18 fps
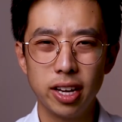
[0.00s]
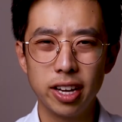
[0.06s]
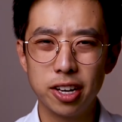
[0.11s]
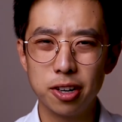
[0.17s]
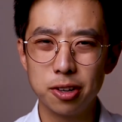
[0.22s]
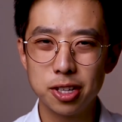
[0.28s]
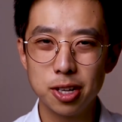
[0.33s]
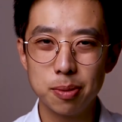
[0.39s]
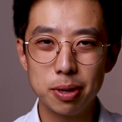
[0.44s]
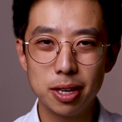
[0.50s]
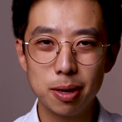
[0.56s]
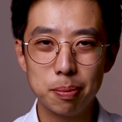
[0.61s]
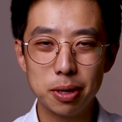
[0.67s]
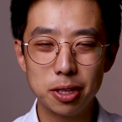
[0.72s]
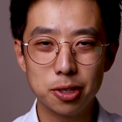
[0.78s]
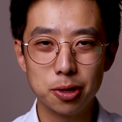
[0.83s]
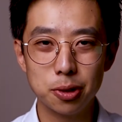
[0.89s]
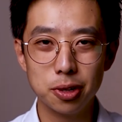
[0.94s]
It can also be a
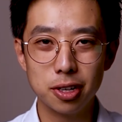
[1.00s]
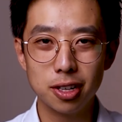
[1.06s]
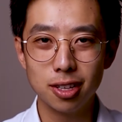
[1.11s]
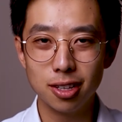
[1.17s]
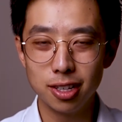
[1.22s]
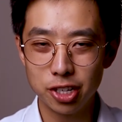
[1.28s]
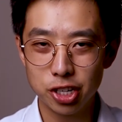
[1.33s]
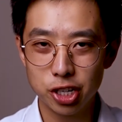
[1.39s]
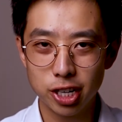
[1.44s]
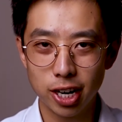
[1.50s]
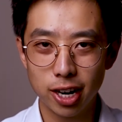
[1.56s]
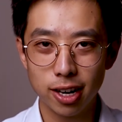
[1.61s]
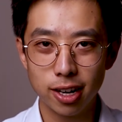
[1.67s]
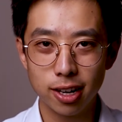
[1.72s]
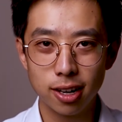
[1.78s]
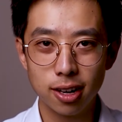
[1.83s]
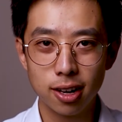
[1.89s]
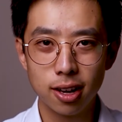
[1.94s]
bit too
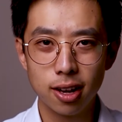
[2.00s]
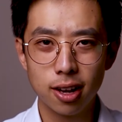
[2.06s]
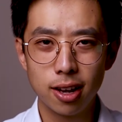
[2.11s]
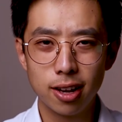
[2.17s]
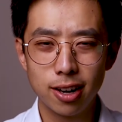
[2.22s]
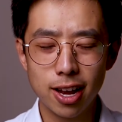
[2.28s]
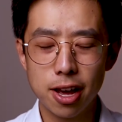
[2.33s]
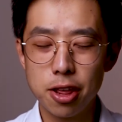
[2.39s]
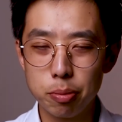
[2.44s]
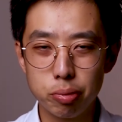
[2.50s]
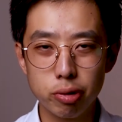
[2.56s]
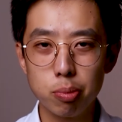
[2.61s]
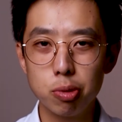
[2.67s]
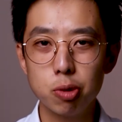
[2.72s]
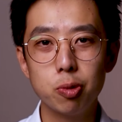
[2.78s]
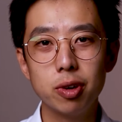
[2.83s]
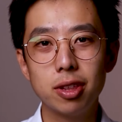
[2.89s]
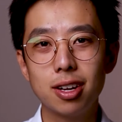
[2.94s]
cliche. Now, the
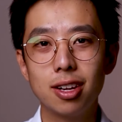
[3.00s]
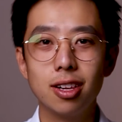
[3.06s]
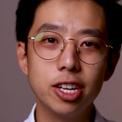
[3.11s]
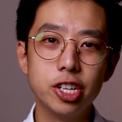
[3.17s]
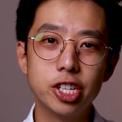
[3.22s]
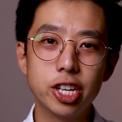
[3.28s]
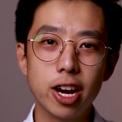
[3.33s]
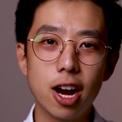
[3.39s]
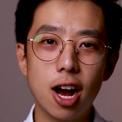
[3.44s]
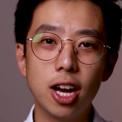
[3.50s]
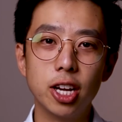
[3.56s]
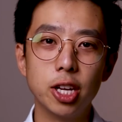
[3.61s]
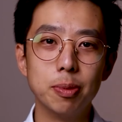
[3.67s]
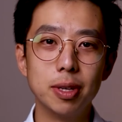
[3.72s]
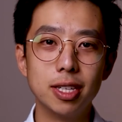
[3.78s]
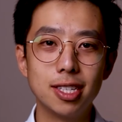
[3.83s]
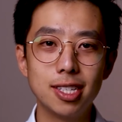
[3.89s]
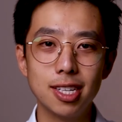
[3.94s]
problem with cliche
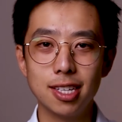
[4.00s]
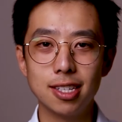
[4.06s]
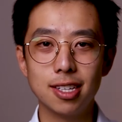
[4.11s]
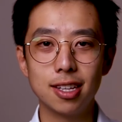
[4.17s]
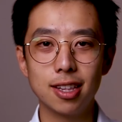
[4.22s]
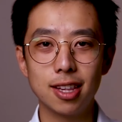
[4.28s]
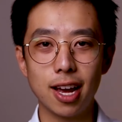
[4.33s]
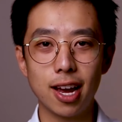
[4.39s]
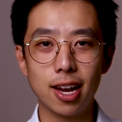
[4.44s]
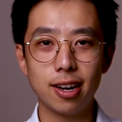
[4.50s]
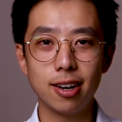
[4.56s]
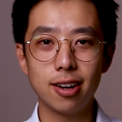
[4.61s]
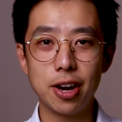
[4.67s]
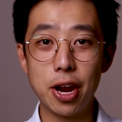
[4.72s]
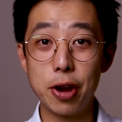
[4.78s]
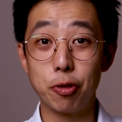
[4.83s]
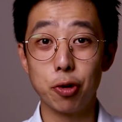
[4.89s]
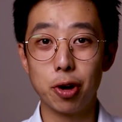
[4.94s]
arguments isn't
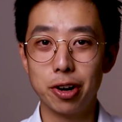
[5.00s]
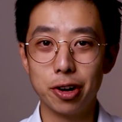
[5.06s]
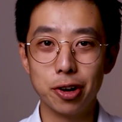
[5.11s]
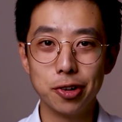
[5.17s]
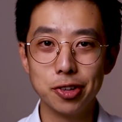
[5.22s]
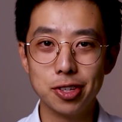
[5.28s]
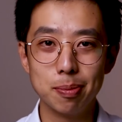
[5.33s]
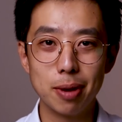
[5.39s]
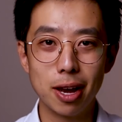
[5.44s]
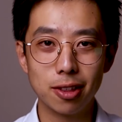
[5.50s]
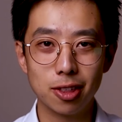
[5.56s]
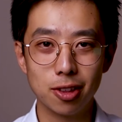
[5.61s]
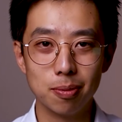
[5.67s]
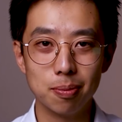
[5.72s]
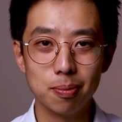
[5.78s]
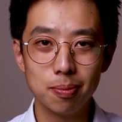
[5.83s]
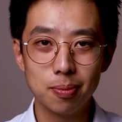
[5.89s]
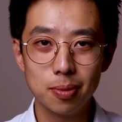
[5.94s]
that everyone knows about
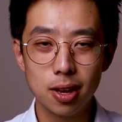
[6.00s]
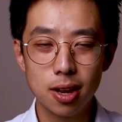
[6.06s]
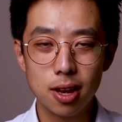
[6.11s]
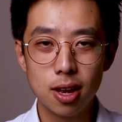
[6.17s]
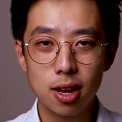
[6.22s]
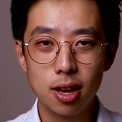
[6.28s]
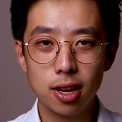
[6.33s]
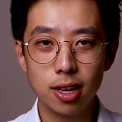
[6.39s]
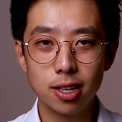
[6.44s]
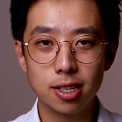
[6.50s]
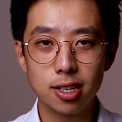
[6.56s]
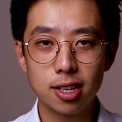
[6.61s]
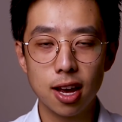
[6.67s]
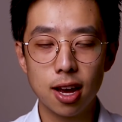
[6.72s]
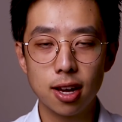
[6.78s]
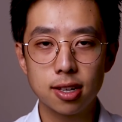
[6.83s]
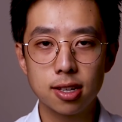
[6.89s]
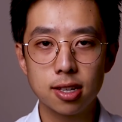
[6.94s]
them. It's
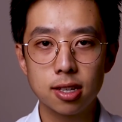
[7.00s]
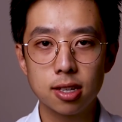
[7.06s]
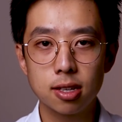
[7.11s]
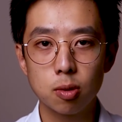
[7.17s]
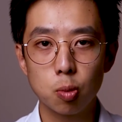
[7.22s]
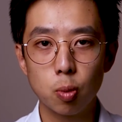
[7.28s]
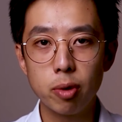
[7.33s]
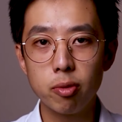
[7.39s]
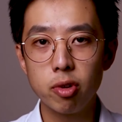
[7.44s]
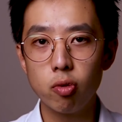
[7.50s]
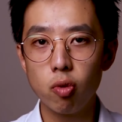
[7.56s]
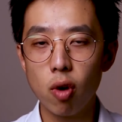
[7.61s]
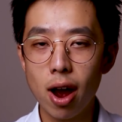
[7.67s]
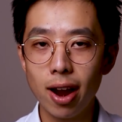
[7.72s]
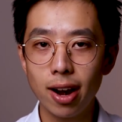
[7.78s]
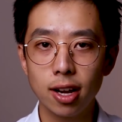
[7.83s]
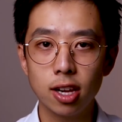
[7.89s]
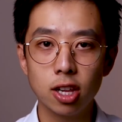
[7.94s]
that when we
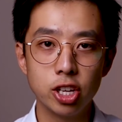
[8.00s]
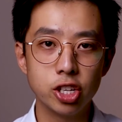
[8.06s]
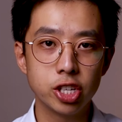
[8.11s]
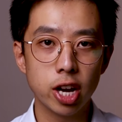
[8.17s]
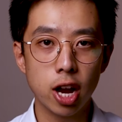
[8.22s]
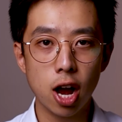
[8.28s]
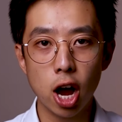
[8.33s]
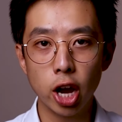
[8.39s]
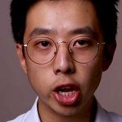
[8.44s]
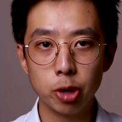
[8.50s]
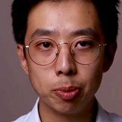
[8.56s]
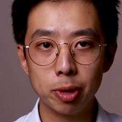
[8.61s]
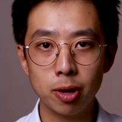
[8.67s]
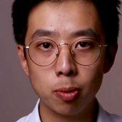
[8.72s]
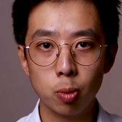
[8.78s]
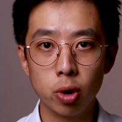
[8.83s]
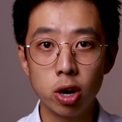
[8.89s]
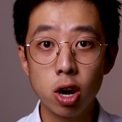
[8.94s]
write a cliche
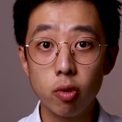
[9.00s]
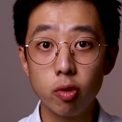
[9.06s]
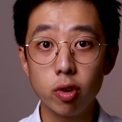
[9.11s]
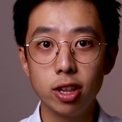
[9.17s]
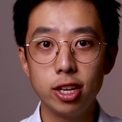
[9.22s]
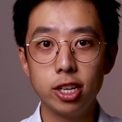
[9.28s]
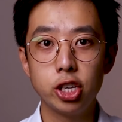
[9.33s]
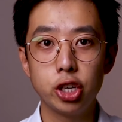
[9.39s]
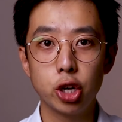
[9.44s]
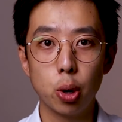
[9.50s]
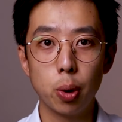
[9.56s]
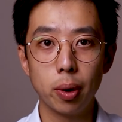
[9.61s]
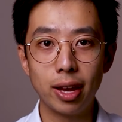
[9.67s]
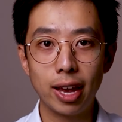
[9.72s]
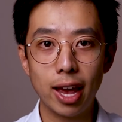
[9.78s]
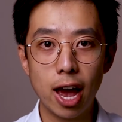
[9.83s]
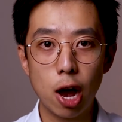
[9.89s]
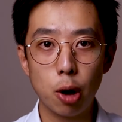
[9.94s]
argument, we're not really
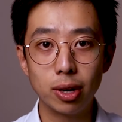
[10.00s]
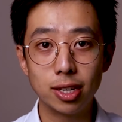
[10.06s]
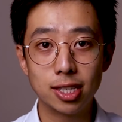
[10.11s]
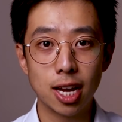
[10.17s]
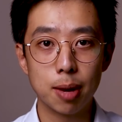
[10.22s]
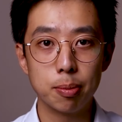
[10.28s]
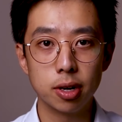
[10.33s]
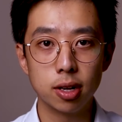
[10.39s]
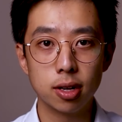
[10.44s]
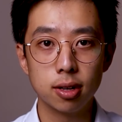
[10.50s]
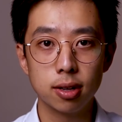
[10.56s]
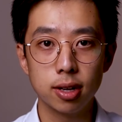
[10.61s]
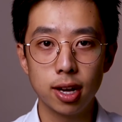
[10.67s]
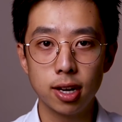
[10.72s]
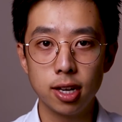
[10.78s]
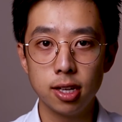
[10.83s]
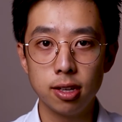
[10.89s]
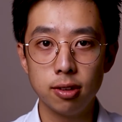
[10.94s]
showing our examiner
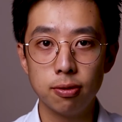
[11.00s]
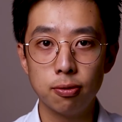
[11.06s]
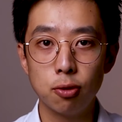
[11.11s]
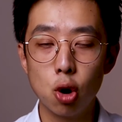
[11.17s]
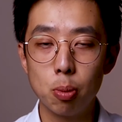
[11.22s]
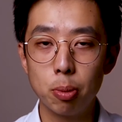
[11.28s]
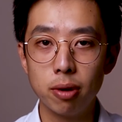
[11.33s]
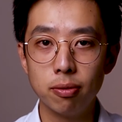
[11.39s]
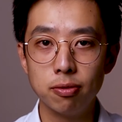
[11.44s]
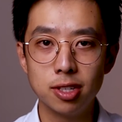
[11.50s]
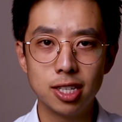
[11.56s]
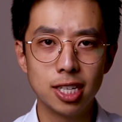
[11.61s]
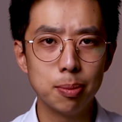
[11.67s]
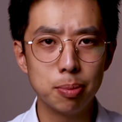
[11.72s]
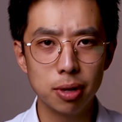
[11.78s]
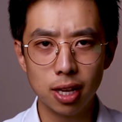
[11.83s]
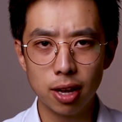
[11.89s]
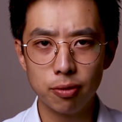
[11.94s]
any form of
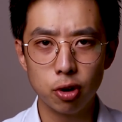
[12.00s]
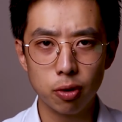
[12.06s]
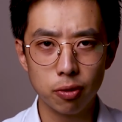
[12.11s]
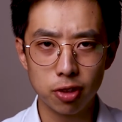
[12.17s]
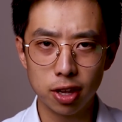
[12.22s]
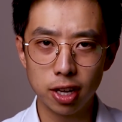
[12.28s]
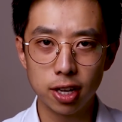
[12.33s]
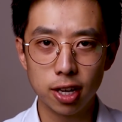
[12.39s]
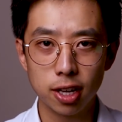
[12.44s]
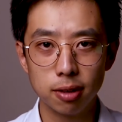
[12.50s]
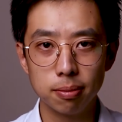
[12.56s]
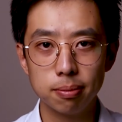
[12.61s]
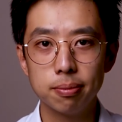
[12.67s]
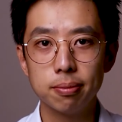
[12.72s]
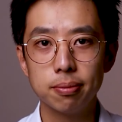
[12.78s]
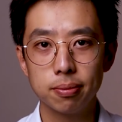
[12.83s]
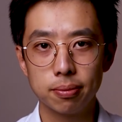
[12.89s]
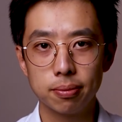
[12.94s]
deeper level of thinking.